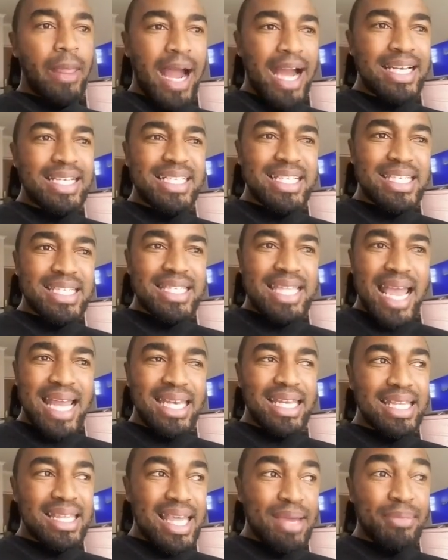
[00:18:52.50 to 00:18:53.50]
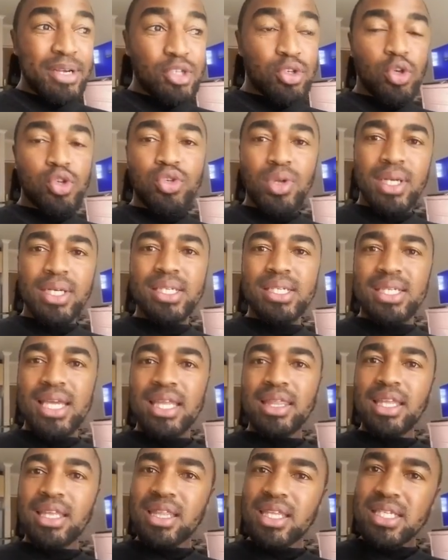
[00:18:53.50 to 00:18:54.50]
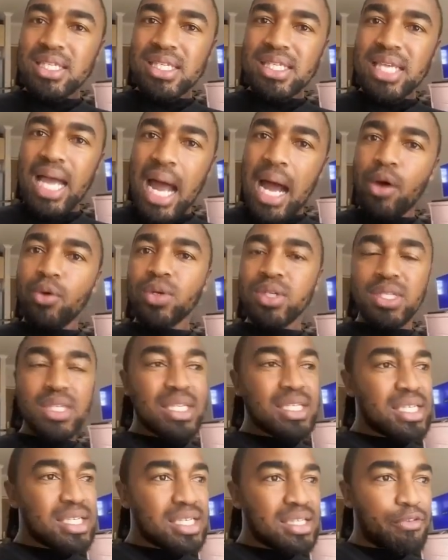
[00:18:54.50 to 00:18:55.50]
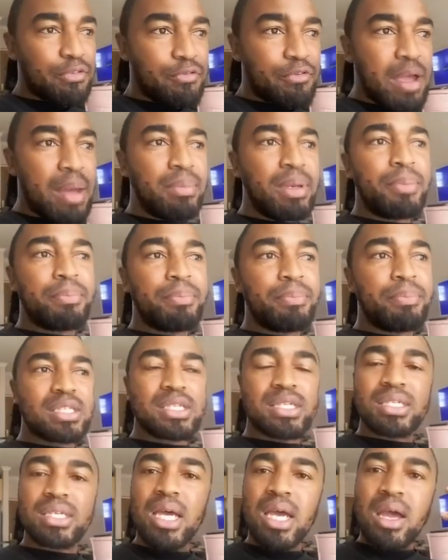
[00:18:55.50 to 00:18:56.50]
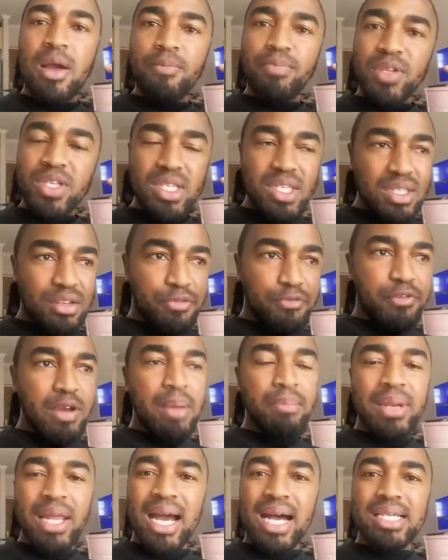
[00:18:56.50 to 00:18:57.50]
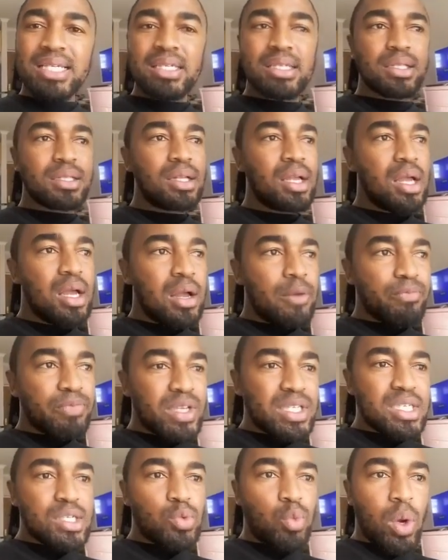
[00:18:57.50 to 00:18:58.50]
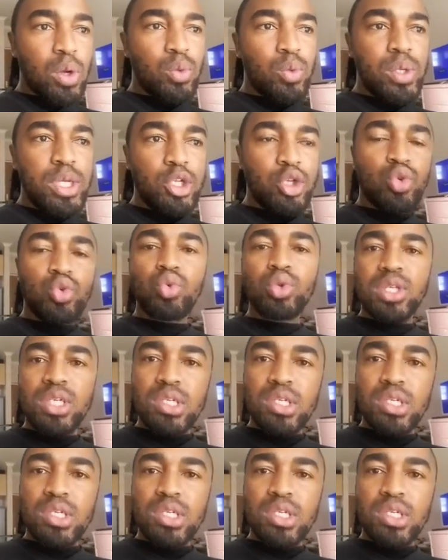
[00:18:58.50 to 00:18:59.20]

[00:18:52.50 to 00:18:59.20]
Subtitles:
Understanding, they must also understand that this is ours. This is the family business. This is the family hustle. This is what we do.